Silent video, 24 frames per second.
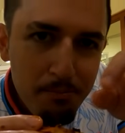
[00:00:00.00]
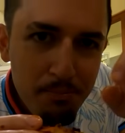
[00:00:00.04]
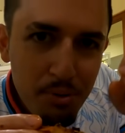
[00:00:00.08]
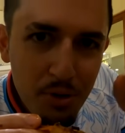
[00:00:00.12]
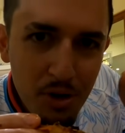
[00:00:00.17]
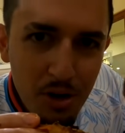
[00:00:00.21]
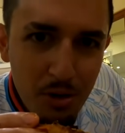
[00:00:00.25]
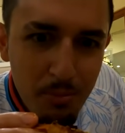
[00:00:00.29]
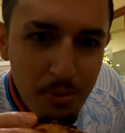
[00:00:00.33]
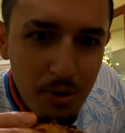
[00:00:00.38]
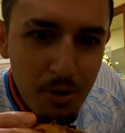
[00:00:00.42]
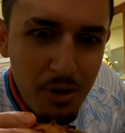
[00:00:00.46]
put
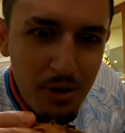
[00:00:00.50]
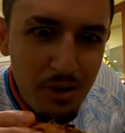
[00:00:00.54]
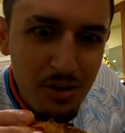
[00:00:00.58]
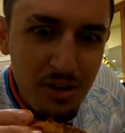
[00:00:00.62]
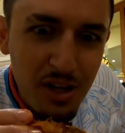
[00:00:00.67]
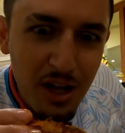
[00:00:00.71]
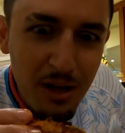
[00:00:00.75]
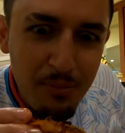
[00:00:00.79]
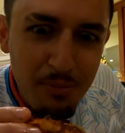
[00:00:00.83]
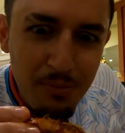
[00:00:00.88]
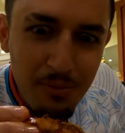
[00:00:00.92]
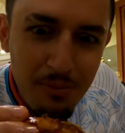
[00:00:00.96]
a little bit on
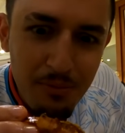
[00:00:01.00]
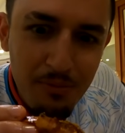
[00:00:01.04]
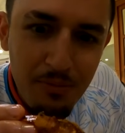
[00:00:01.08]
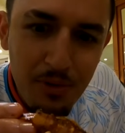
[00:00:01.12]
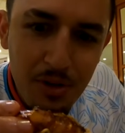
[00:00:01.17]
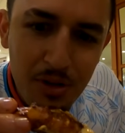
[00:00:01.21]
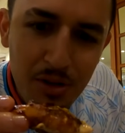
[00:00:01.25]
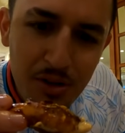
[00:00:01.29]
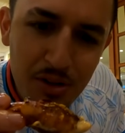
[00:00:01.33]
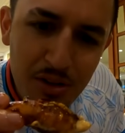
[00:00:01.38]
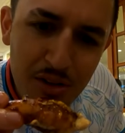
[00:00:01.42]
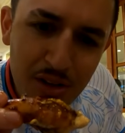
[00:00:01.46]
top
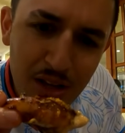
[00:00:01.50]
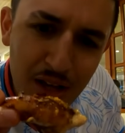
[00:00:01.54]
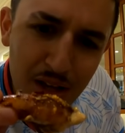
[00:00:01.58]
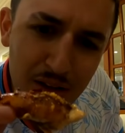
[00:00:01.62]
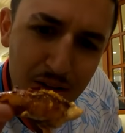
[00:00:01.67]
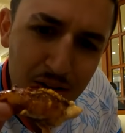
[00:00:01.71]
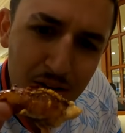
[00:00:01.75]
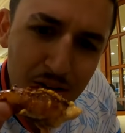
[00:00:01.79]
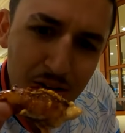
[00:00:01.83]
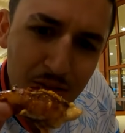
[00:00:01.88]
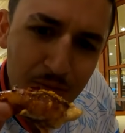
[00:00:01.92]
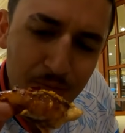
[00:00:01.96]
because
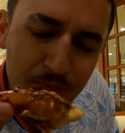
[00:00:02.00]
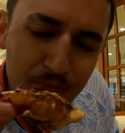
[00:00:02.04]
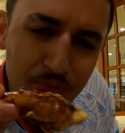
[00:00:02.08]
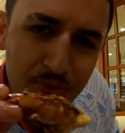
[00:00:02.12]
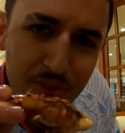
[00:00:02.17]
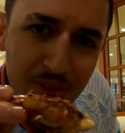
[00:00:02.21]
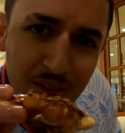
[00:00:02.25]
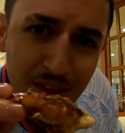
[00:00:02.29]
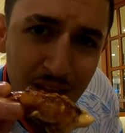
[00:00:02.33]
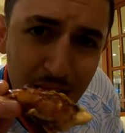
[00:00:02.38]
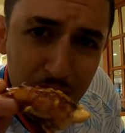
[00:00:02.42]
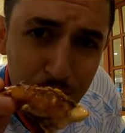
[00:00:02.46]
that's
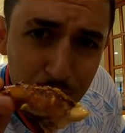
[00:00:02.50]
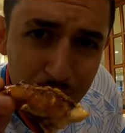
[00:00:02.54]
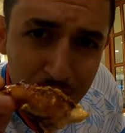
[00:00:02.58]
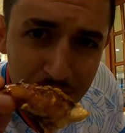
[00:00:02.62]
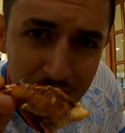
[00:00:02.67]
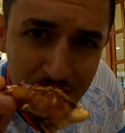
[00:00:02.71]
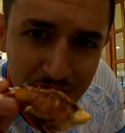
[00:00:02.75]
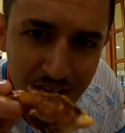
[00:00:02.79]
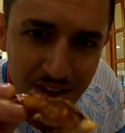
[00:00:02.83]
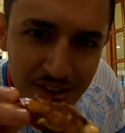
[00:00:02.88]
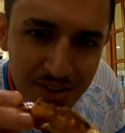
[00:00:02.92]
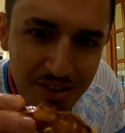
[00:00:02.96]
that's what
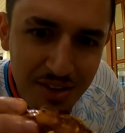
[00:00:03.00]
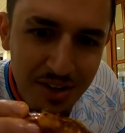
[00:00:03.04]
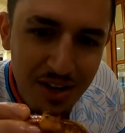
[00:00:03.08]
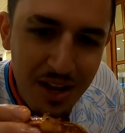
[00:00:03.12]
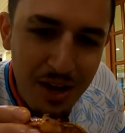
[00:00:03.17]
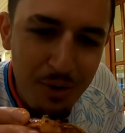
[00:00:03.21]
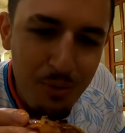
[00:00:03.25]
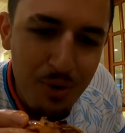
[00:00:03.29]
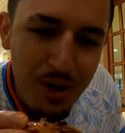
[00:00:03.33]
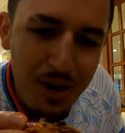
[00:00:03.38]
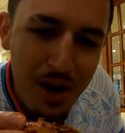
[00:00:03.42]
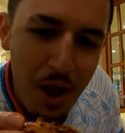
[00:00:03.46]
it's tasting
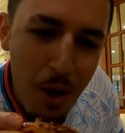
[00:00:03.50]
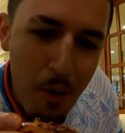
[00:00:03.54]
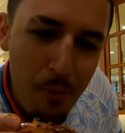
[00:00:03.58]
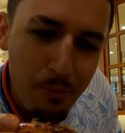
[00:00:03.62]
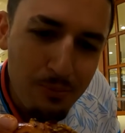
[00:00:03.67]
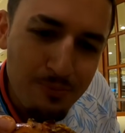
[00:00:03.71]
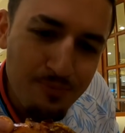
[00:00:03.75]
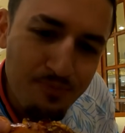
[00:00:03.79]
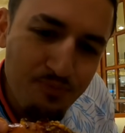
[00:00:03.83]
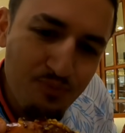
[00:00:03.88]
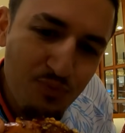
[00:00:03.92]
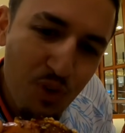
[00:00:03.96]
like right
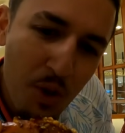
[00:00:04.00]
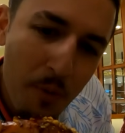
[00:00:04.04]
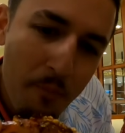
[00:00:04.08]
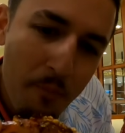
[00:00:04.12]
now.